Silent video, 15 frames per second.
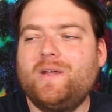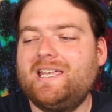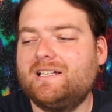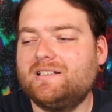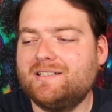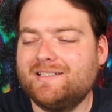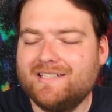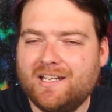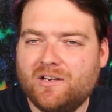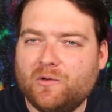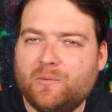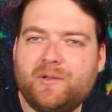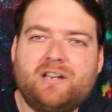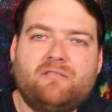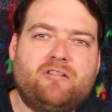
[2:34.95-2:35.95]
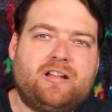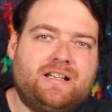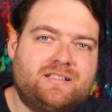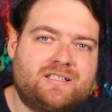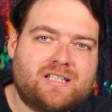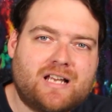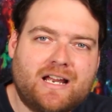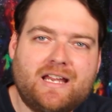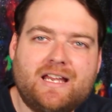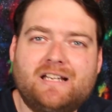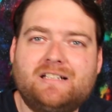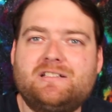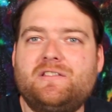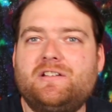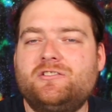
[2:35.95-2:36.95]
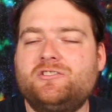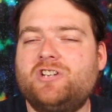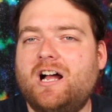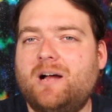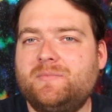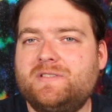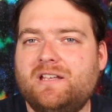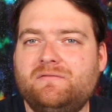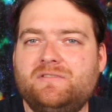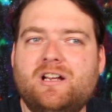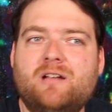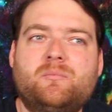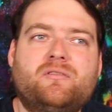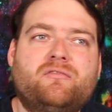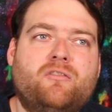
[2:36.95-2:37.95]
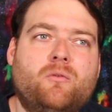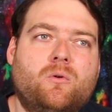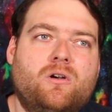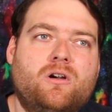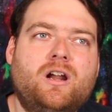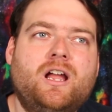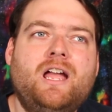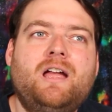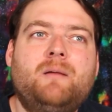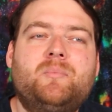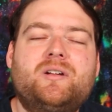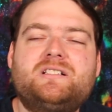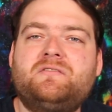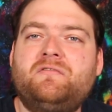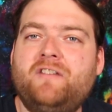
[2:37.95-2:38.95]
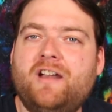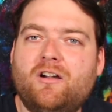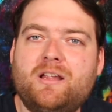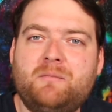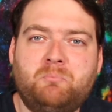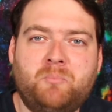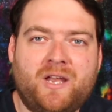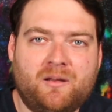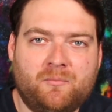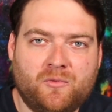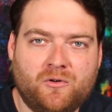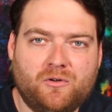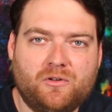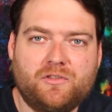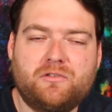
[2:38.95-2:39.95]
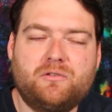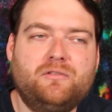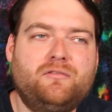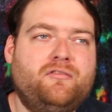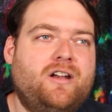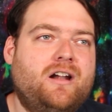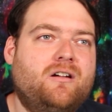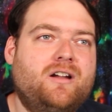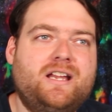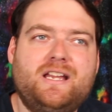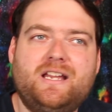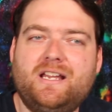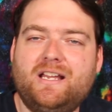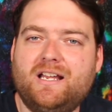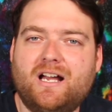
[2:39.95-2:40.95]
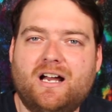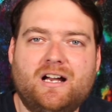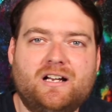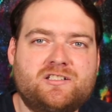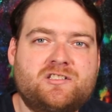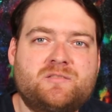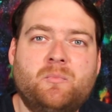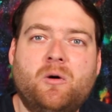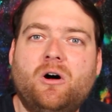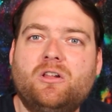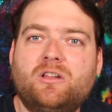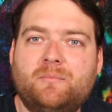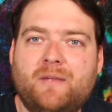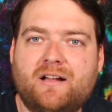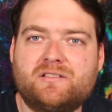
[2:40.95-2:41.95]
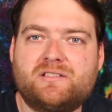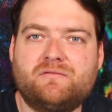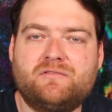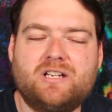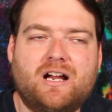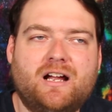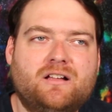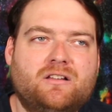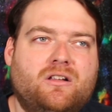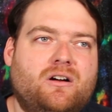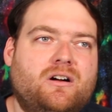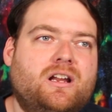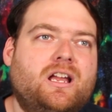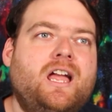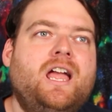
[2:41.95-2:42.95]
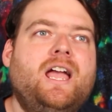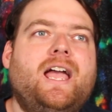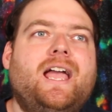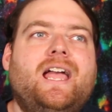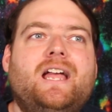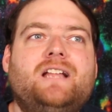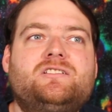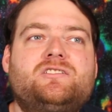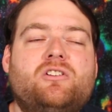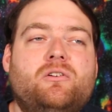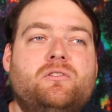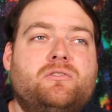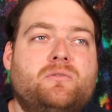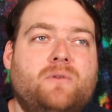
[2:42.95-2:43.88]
We get little bit of insight into their jobs they've done before, but it's very minimal through very small amounts of dialogue. And so